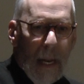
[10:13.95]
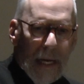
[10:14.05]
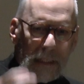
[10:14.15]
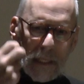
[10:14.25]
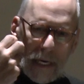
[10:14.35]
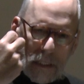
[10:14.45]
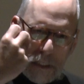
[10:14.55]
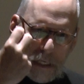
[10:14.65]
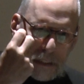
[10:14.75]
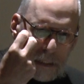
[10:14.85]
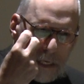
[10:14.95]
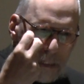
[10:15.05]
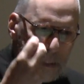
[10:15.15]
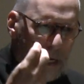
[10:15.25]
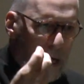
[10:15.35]
It's like Jesus
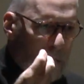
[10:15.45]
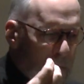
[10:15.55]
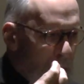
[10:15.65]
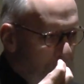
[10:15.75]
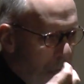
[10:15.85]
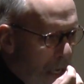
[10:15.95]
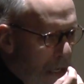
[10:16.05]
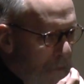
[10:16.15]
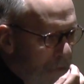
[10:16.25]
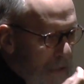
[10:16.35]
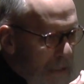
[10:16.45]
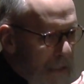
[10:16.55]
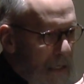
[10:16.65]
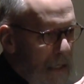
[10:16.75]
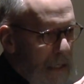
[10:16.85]
has come upon
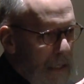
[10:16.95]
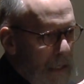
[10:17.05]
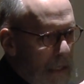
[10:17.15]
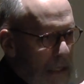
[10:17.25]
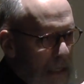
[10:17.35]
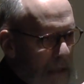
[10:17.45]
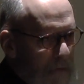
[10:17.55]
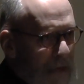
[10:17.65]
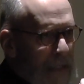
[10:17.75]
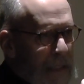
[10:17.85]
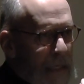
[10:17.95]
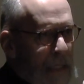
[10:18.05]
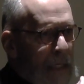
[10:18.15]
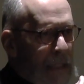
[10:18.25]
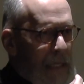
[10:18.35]
this event
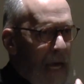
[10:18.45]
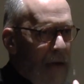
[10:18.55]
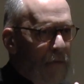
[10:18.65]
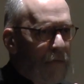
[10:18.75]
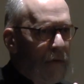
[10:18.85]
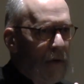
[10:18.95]
in his life